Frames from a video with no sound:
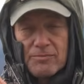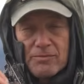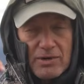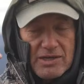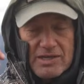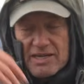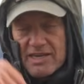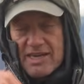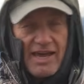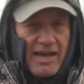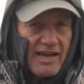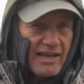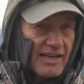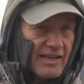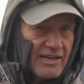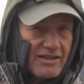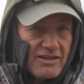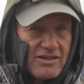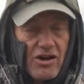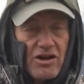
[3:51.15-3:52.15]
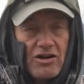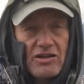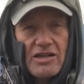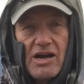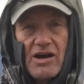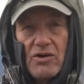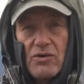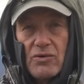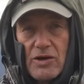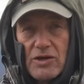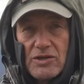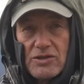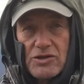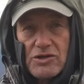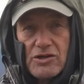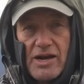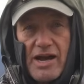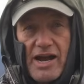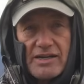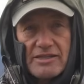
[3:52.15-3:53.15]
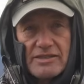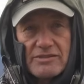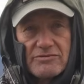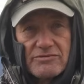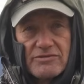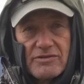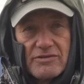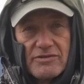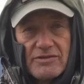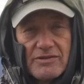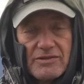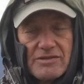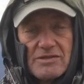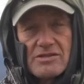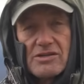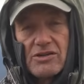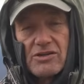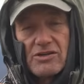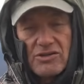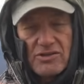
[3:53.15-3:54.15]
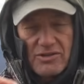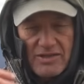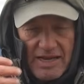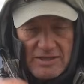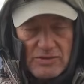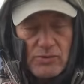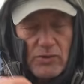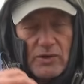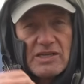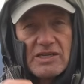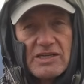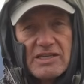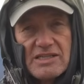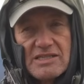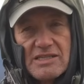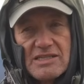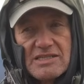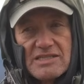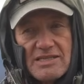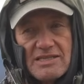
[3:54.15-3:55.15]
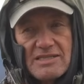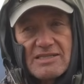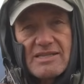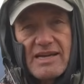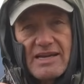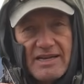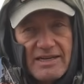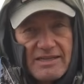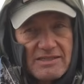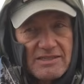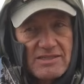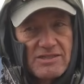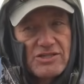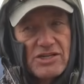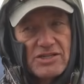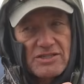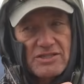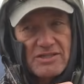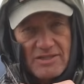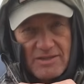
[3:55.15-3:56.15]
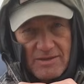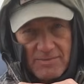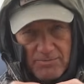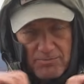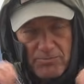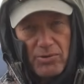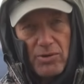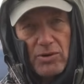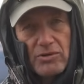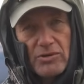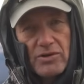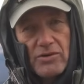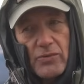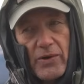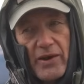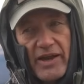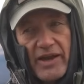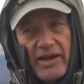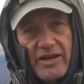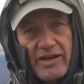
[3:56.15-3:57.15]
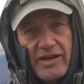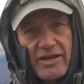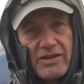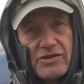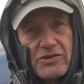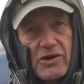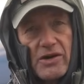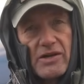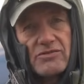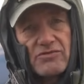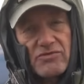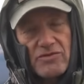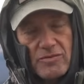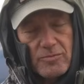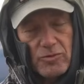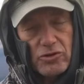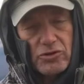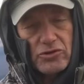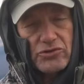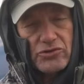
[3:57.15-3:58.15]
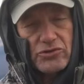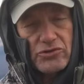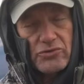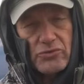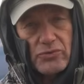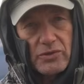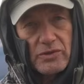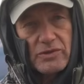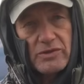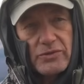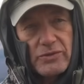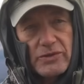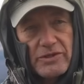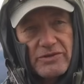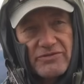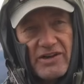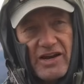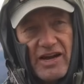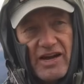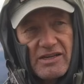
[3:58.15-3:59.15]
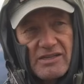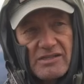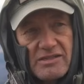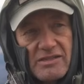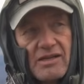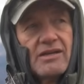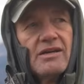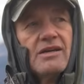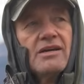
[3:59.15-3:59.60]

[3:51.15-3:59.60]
But you can't get it all out while you're active. So that's why you need these synthetics that just pull it away and transfer moisture really, really fast.